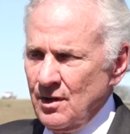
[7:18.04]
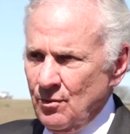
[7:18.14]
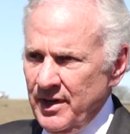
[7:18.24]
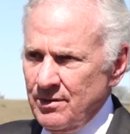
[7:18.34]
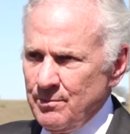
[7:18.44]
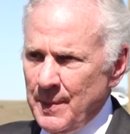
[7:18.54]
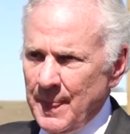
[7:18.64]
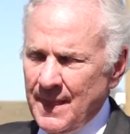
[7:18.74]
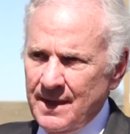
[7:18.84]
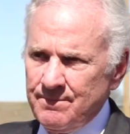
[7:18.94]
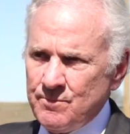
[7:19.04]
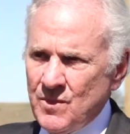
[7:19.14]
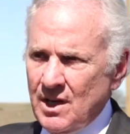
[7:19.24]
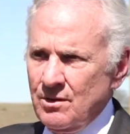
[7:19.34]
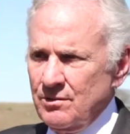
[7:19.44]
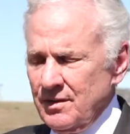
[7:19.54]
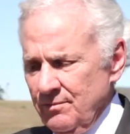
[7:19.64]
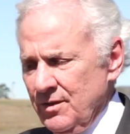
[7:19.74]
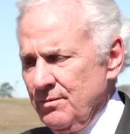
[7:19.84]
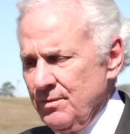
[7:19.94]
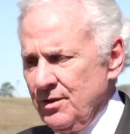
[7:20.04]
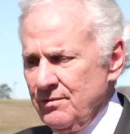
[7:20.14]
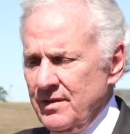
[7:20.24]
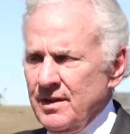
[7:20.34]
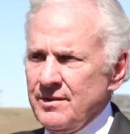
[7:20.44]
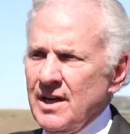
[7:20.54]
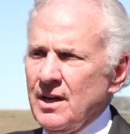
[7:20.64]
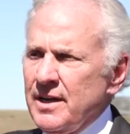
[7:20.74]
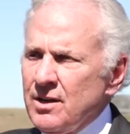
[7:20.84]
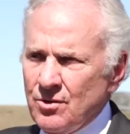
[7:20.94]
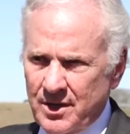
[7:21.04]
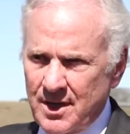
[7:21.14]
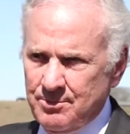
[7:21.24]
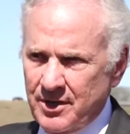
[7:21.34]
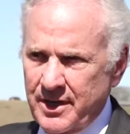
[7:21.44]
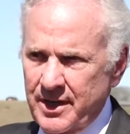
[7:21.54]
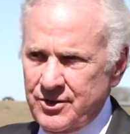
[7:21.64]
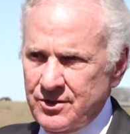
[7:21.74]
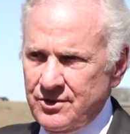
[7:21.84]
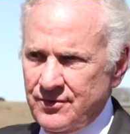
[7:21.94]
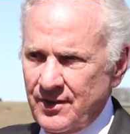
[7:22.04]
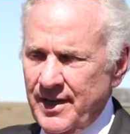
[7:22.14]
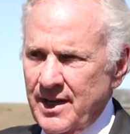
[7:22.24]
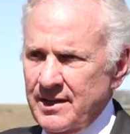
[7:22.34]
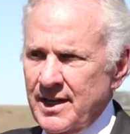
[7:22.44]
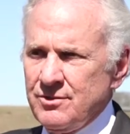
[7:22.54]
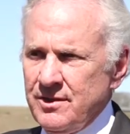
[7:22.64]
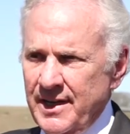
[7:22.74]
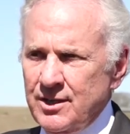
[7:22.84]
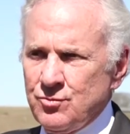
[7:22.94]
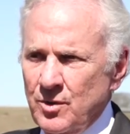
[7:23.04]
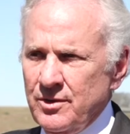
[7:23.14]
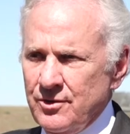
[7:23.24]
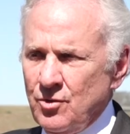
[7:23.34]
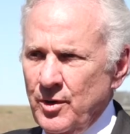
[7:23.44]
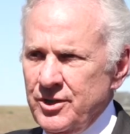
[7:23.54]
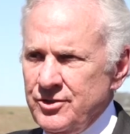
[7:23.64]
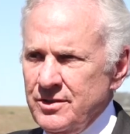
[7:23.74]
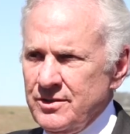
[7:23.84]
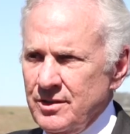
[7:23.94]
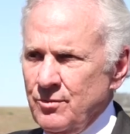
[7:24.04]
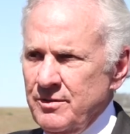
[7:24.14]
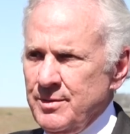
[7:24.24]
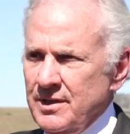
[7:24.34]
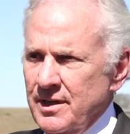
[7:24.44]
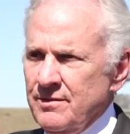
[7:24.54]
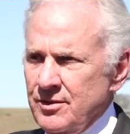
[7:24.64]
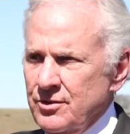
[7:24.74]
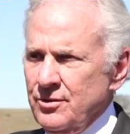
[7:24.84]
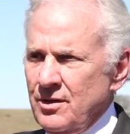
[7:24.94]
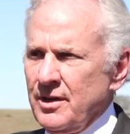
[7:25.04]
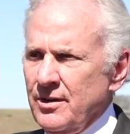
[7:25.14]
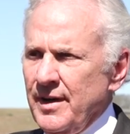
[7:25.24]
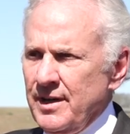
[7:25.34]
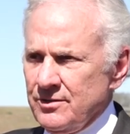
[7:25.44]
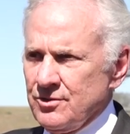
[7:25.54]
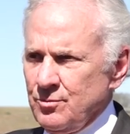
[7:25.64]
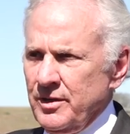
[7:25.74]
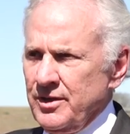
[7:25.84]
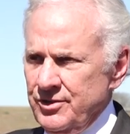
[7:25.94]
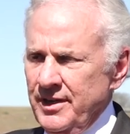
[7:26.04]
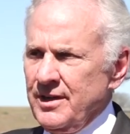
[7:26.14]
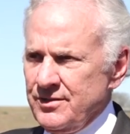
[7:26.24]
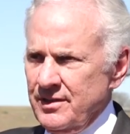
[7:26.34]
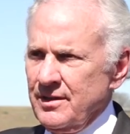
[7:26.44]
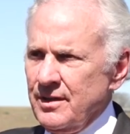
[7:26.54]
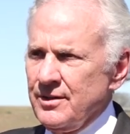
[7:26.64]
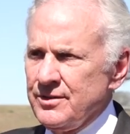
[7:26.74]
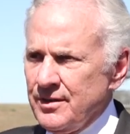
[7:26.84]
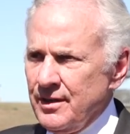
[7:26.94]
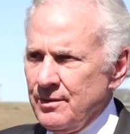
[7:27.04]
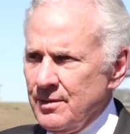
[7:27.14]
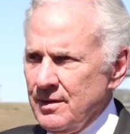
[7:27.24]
well, you, you, there, there, are legal complications for that. That's, that's one of the questions, and we've been given two clear answers. One is yes, and the other is no.